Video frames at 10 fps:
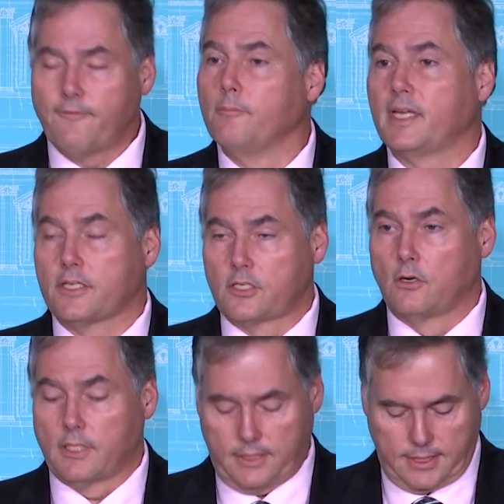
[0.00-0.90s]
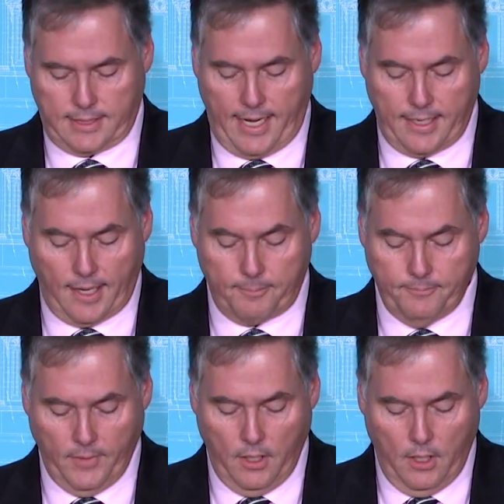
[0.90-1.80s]
for Minnesota to stand
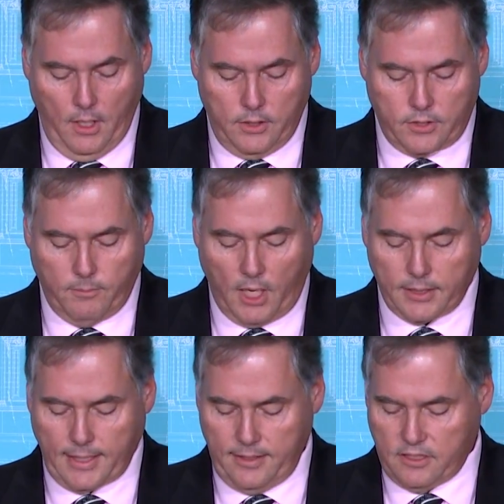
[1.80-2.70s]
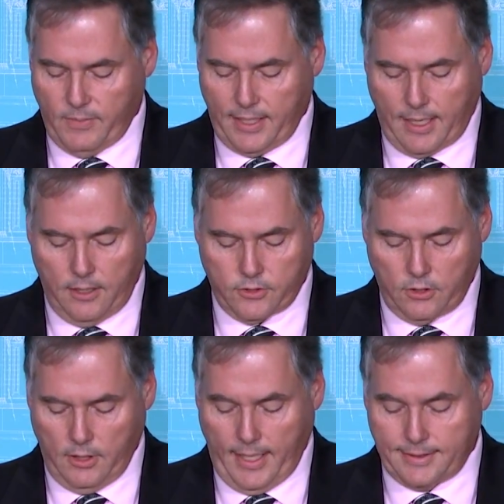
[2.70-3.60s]
up to Mark Dayton's Met
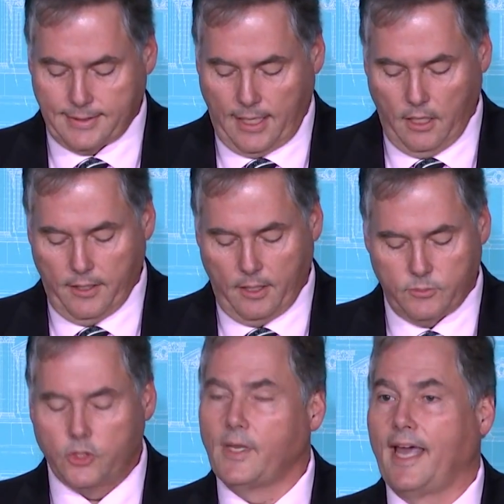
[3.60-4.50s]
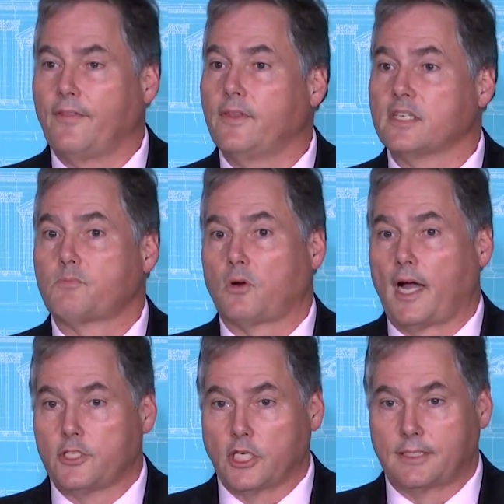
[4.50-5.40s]
Council and tell him to end this
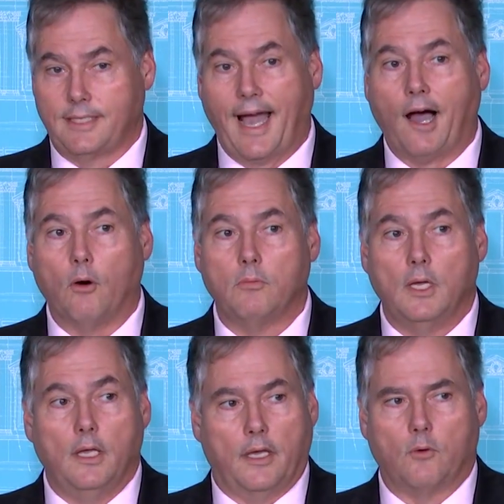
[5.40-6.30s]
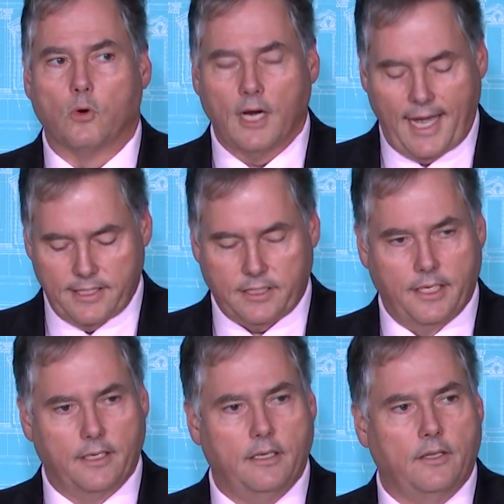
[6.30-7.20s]
project now. And we're
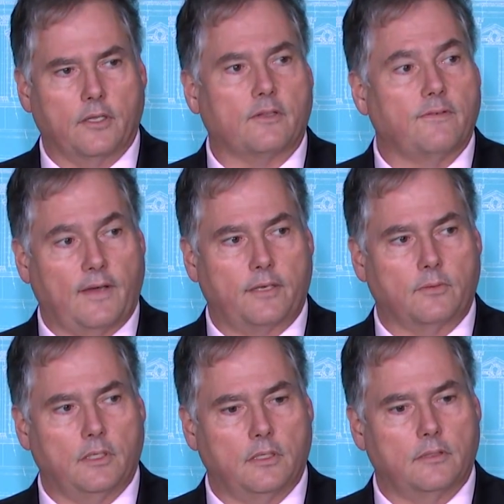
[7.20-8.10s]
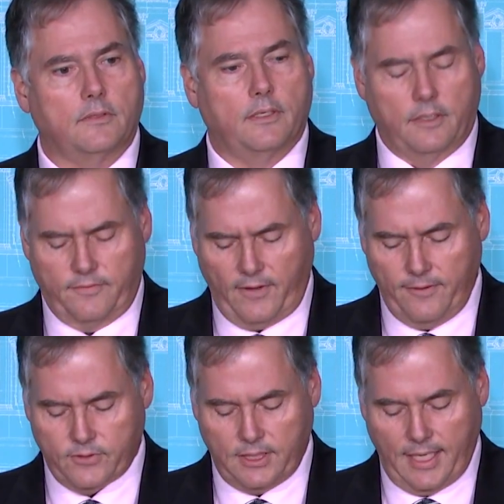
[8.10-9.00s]
asking that the federal uh,
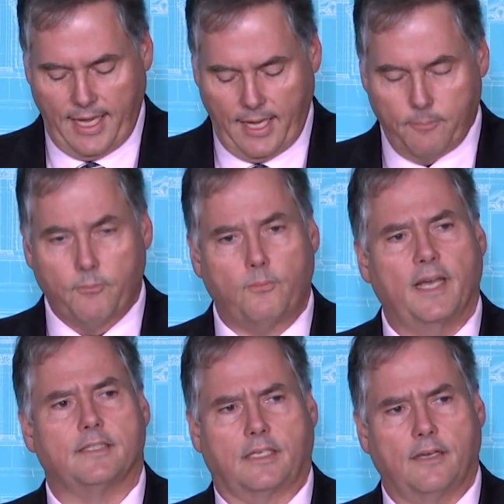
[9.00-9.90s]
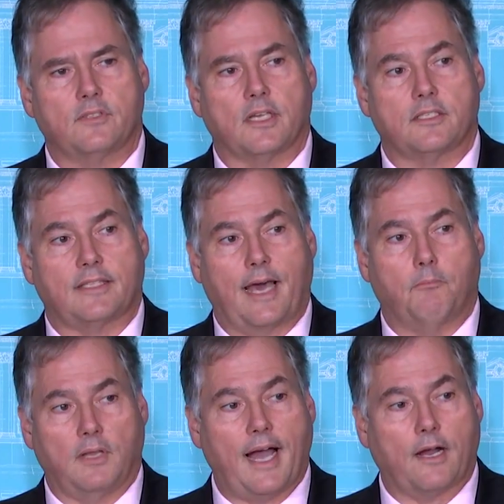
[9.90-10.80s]
FTA gives us
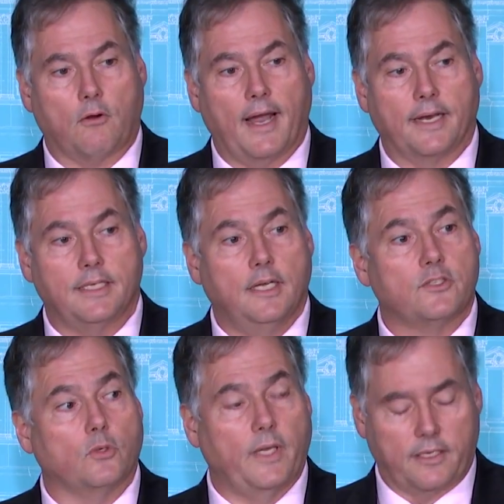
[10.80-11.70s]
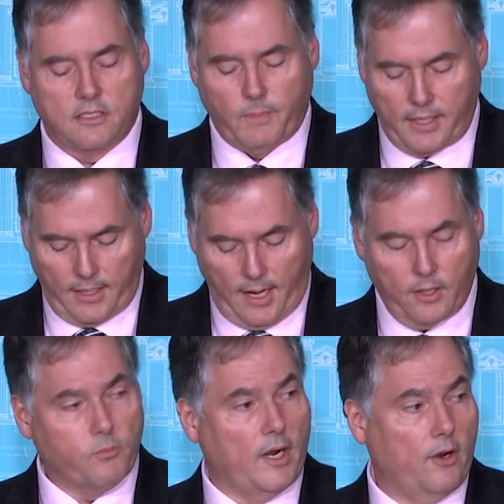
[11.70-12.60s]
that block grant so we can spend it on
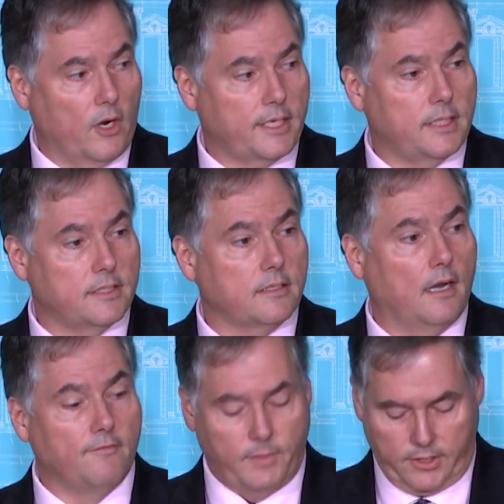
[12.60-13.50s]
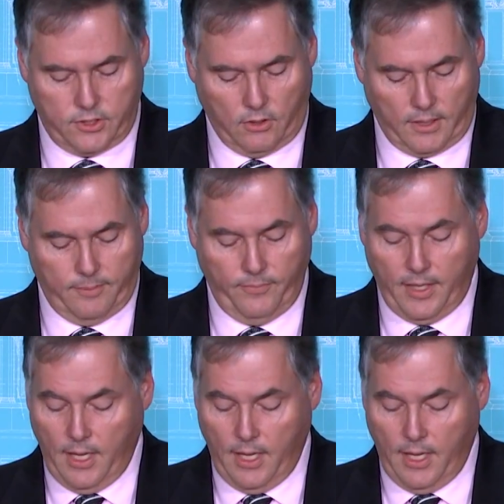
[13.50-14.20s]
the priorities of Minnesota.